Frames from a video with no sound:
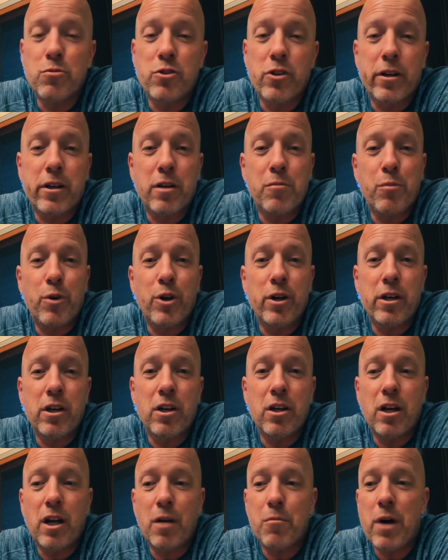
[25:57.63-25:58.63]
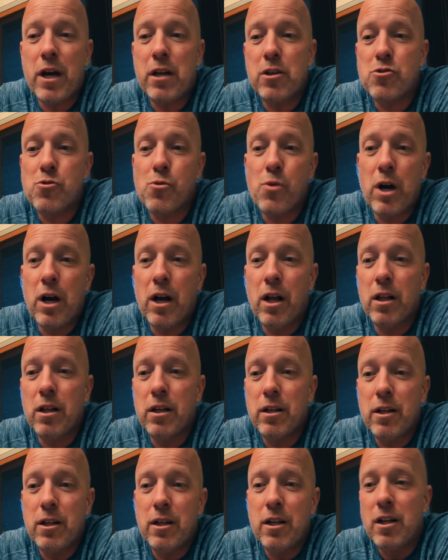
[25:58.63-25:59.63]
room's looking pretty good, I might as
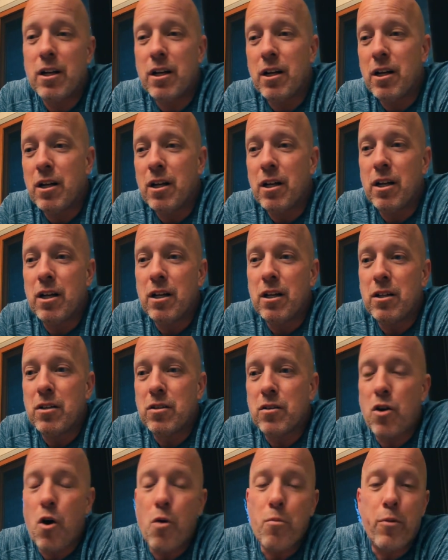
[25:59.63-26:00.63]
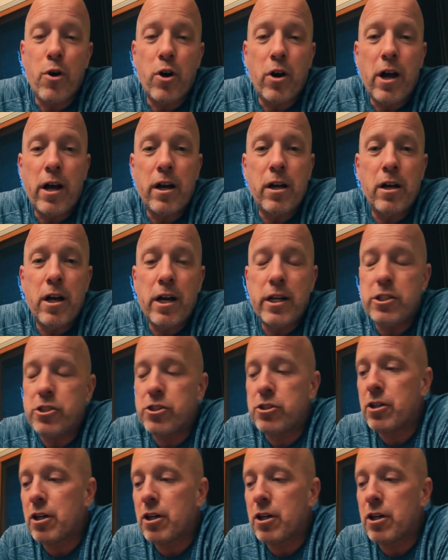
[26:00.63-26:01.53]
well go put on a